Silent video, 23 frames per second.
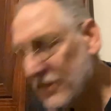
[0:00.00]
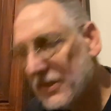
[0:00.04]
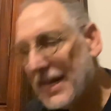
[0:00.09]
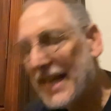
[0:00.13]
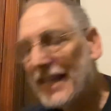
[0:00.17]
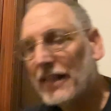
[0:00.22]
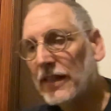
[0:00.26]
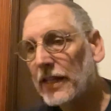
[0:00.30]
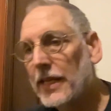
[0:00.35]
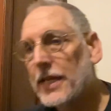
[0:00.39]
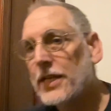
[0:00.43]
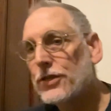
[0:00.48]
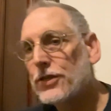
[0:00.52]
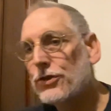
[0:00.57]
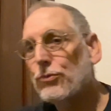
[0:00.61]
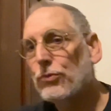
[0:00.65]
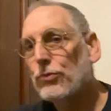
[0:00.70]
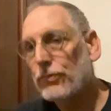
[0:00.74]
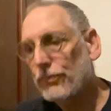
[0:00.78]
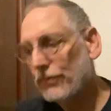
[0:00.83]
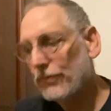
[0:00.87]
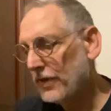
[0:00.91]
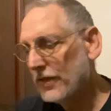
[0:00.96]
at least,
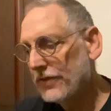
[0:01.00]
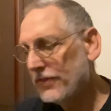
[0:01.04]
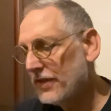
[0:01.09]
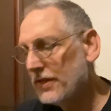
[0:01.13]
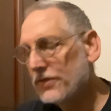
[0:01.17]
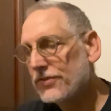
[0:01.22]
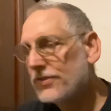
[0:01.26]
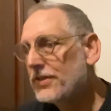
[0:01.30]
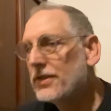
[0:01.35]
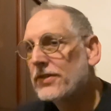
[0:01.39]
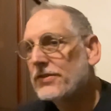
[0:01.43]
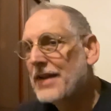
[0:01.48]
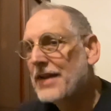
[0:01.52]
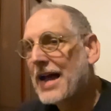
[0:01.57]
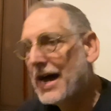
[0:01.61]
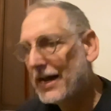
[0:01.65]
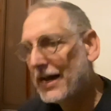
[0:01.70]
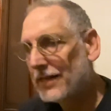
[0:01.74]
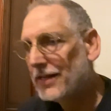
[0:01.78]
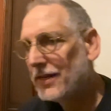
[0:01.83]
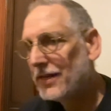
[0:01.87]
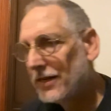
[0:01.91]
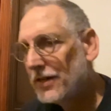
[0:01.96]
this does
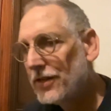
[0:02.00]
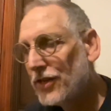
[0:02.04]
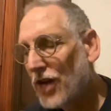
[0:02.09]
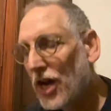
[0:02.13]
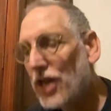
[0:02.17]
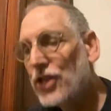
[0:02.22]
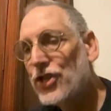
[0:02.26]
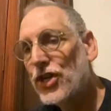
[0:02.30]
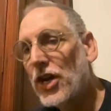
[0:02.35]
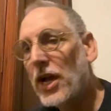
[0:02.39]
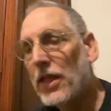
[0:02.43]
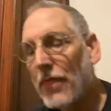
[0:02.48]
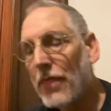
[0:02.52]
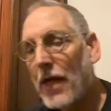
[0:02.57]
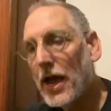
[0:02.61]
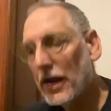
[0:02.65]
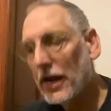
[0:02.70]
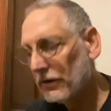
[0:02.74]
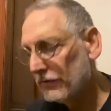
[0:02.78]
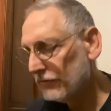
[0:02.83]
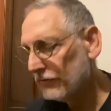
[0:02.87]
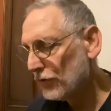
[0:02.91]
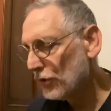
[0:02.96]
not touch on
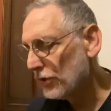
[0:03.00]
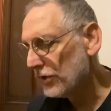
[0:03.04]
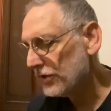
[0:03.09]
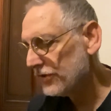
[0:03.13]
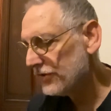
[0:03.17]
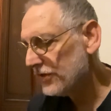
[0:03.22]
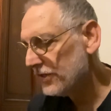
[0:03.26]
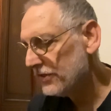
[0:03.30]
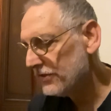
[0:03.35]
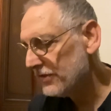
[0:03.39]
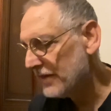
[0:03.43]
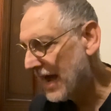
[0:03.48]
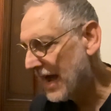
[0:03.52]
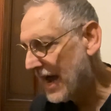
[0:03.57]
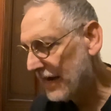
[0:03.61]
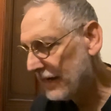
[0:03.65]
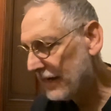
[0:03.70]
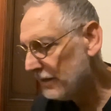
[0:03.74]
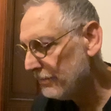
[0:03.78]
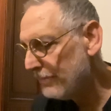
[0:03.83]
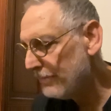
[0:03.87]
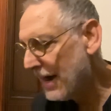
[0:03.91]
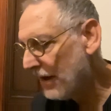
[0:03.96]
that, of course. It's not
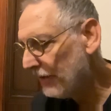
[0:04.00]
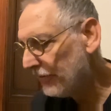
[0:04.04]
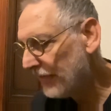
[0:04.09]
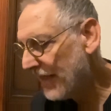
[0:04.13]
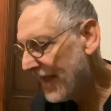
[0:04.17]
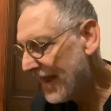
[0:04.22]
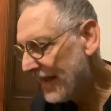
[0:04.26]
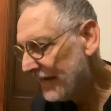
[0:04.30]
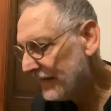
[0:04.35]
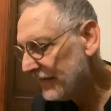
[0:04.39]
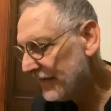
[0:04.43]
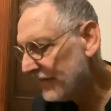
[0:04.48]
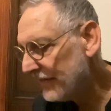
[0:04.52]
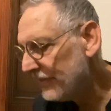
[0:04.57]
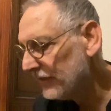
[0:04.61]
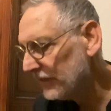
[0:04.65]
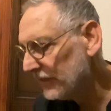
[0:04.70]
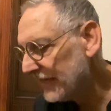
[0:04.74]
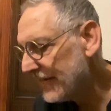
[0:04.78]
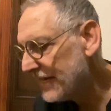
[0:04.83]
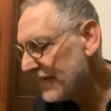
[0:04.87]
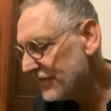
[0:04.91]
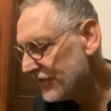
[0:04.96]
about that in the
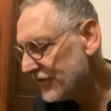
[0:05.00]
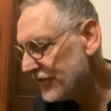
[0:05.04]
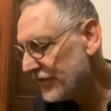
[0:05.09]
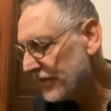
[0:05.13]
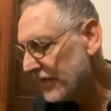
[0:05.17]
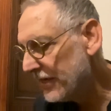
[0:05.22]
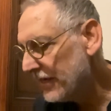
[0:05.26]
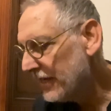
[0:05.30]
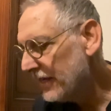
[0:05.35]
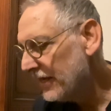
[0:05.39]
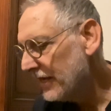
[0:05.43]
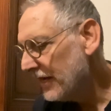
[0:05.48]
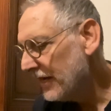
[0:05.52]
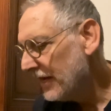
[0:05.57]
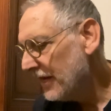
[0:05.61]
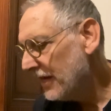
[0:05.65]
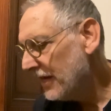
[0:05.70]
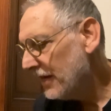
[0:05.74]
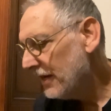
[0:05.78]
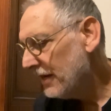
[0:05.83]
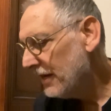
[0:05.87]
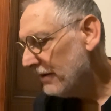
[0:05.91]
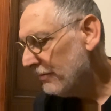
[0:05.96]
least,
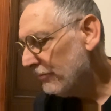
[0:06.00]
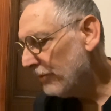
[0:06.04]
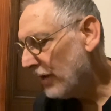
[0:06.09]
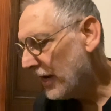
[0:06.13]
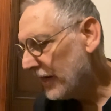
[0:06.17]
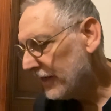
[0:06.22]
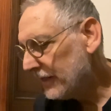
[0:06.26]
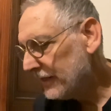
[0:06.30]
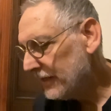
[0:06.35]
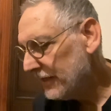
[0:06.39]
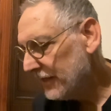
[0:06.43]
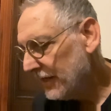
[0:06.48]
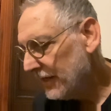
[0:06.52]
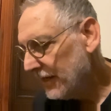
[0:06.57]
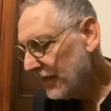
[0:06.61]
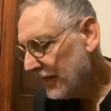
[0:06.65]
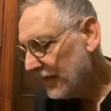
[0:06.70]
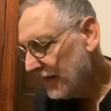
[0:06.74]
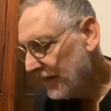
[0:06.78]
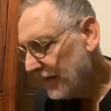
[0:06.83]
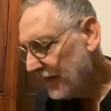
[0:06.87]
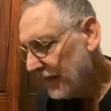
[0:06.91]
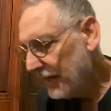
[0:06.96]
but
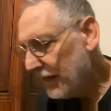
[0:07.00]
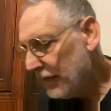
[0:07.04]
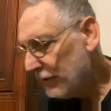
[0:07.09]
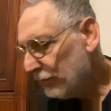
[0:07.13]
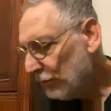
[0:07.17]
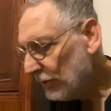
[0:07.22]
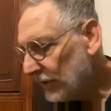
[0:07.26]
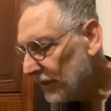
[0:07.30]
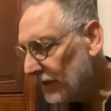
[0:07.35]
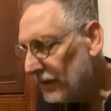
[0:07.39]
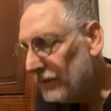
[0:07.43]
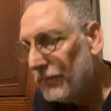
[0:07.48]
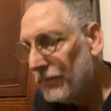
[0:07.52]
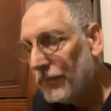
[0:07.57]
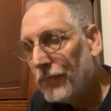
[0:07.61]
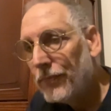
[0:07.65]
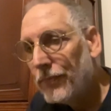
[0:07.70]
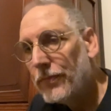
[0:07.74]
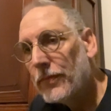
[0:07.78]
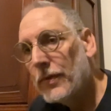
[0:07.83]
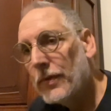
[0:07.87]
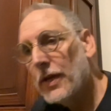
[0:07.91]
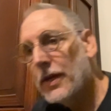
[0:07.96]
it will
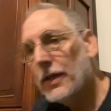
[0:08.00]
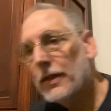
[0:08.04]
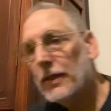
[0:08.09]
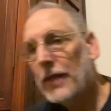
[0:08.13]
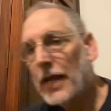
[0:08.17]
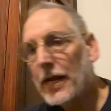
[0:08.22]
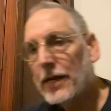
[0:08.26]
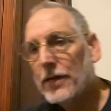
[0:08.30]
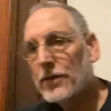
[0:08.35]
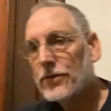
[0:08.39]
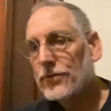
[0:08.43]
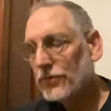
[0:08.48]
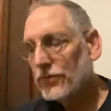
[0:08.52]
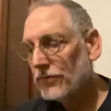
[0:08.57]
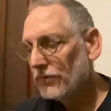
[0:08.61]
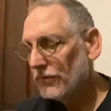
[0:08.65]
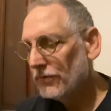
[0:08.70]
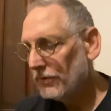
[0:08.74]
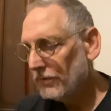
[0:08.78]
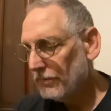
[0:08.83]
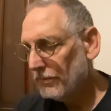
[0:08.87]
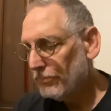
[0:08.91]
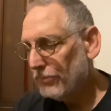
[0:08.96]
let us
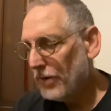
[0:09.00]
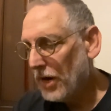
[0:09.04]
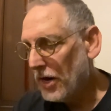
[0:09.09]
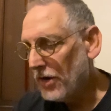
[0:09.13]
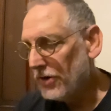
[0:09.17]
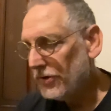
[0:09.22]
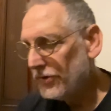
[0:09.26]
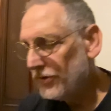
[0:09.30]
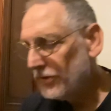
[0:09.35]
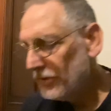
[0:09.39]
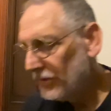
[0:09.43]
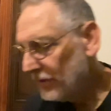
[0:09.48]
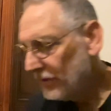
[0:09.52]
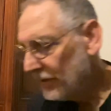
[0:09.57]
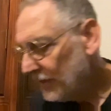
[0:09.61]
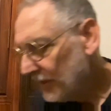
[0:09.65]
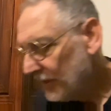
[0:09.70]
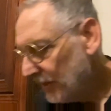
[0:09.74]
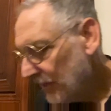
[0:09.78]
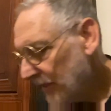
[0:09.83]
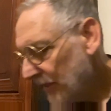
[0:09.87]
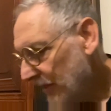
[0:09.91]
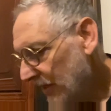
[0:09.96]
part,
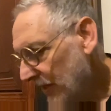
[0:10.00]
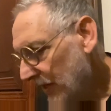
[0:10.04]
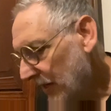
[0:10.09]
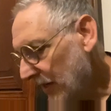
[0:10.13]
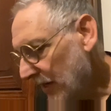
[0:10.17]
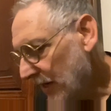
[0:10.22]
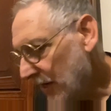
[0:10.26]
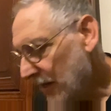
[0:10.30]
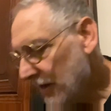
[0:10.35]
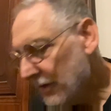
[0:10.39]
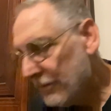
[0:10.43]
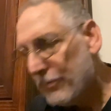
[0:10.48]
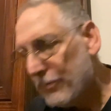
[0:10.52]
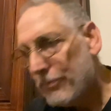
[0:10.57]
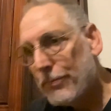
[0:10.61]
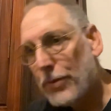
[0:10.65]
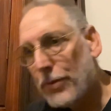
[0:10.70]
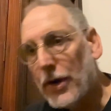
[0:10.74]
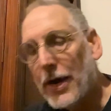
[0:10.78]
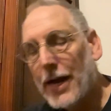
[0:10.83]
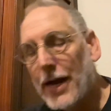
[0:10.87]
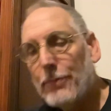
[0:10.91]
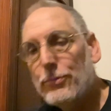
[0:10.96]

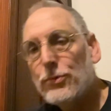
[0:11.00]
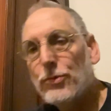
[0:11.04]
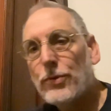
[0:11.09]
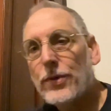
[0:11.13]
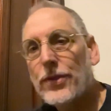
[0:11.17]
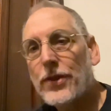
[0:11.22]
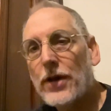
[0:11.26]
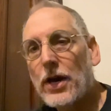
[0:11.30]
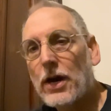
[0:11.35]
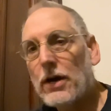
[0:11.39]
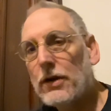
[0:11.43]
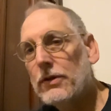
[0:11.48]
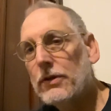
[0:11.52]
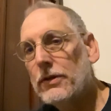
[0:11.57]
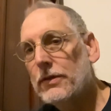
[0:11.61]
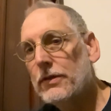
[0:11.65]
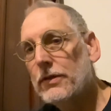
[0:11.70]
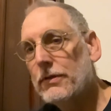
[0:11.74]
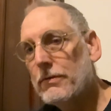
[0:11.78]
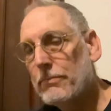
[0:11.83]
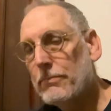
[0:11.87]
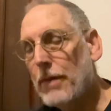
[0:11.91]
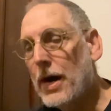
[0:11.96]
perhaps with our
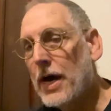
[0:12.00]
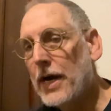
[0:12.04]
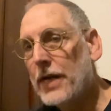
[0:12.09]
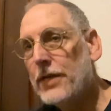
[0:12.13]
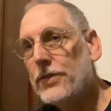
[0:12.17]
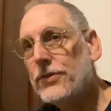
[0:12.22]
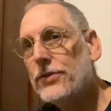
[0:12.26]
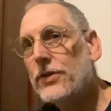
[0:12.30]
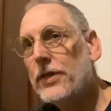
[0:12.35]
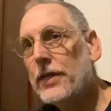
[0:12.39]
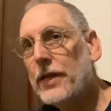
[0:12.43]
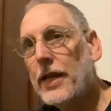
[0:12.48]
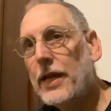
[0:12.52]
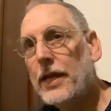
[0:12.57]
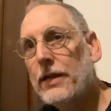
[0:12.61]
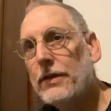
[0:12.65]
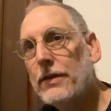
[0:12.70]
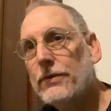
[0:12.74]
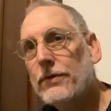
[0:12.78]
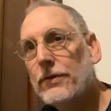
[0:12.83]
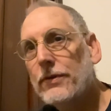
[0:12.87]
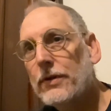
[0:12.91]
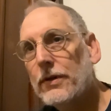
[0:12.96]
minds in a
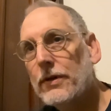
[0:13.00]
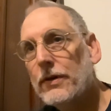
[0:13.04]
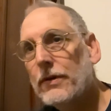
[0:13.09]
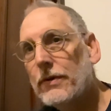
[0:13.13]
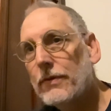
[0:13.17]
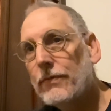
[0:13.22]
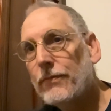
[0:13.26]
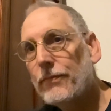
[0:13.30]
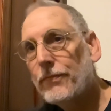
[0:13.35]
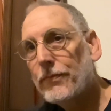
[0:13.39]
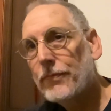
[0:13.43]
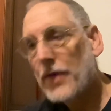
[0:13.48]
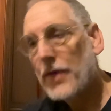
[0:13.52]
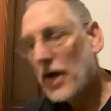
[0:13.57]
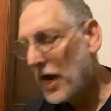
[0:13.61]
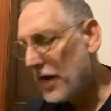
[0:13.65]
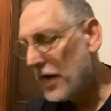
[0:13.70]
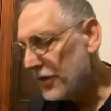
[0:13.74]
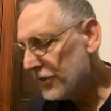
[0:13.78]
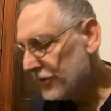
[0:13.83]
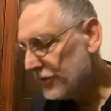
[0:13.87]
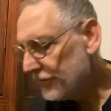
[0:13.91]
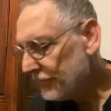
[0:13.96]

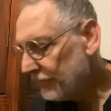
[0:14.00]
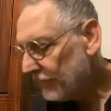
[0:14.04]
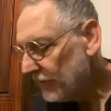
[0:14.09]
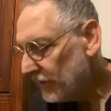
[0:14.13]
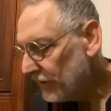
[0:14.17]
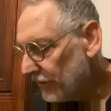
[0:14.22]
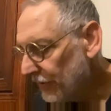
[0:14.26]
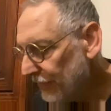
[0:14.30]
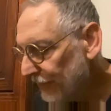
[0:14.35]
higher sphere.